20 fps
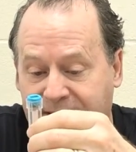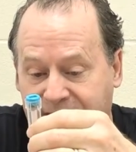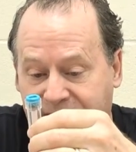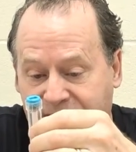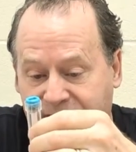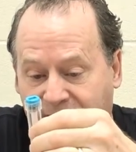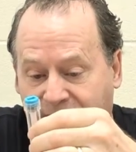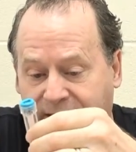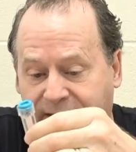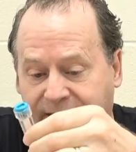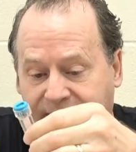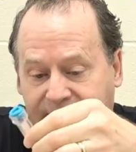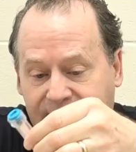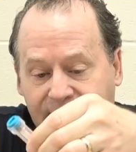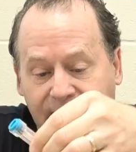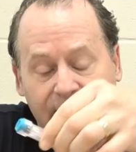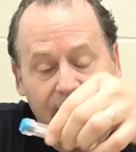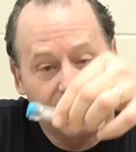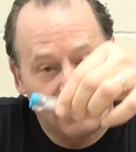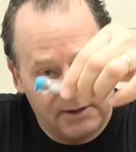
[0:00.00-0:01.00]
stuck in
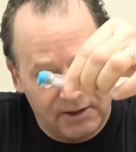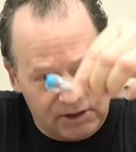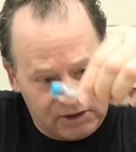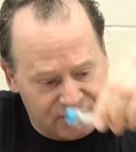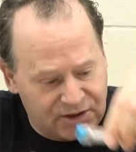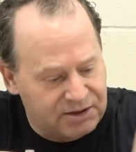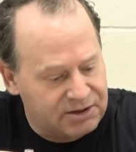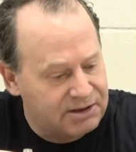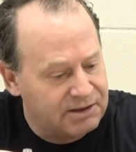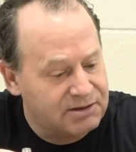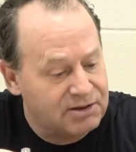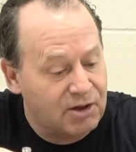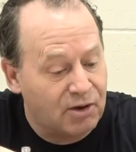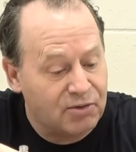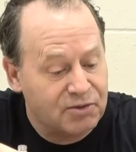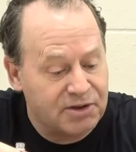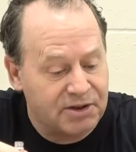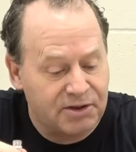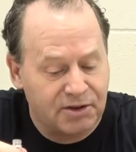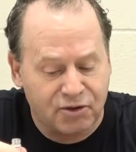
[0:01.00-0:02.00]
it. This just
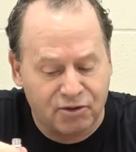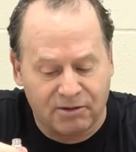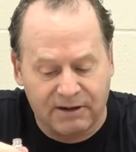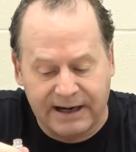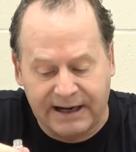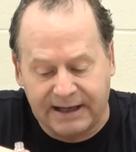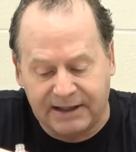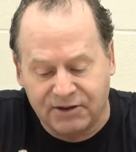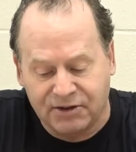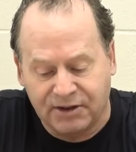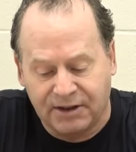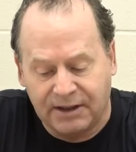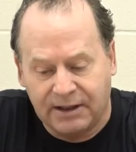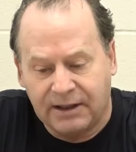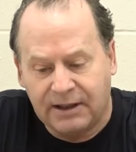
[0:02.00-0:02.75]
goes in the trash.